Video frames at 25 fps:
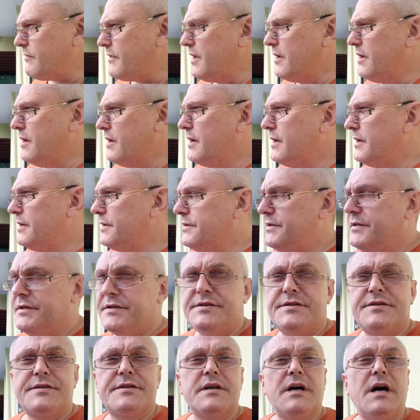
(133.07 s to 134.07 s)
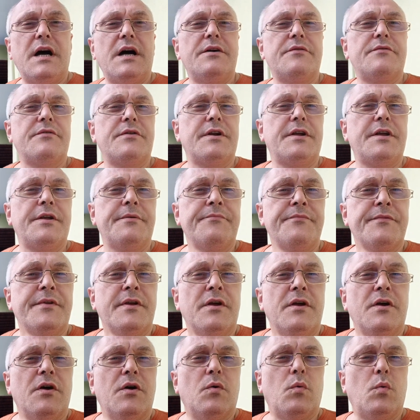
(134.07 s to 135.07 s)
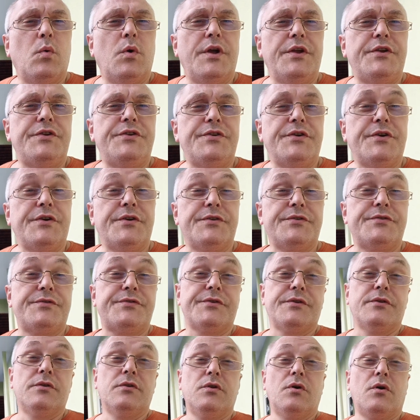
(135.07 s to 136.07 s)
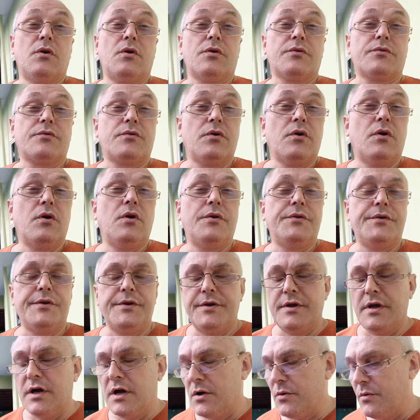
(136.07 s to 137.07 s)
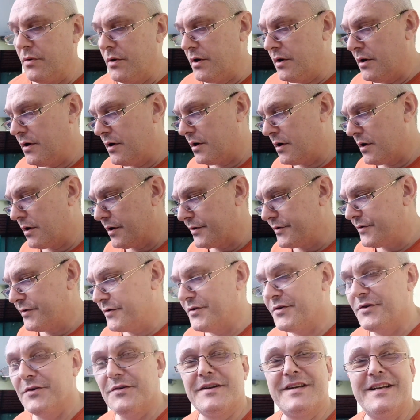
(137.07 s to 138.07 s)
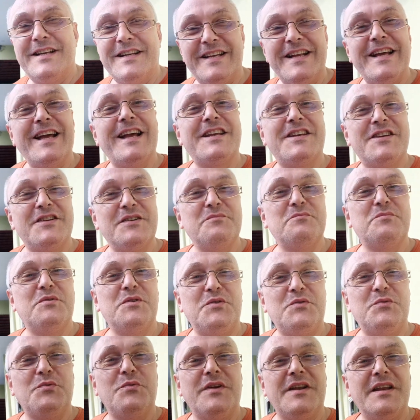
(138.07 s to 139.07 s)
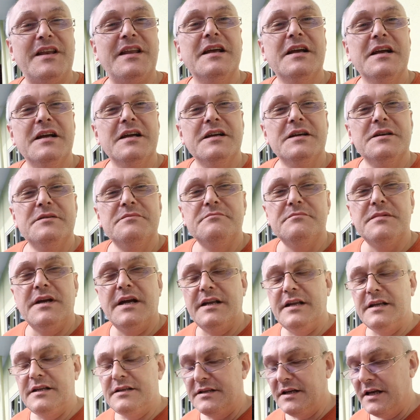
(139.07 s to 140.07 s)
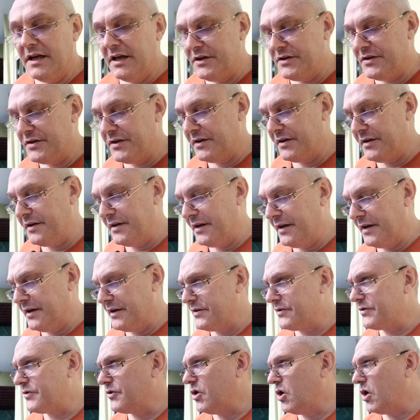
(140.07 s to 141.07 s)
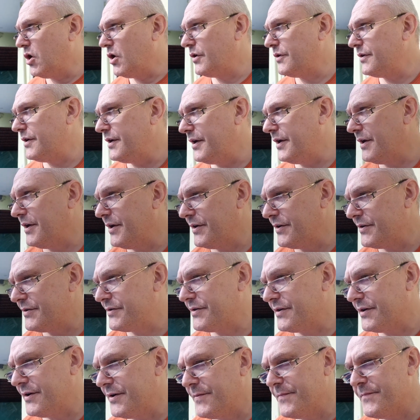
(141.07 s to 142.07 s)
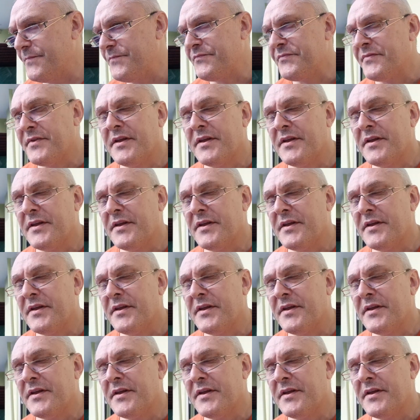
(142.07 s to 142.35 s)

uh, discovery, which is Lord God in our hearts. So connection between meditation and God is um,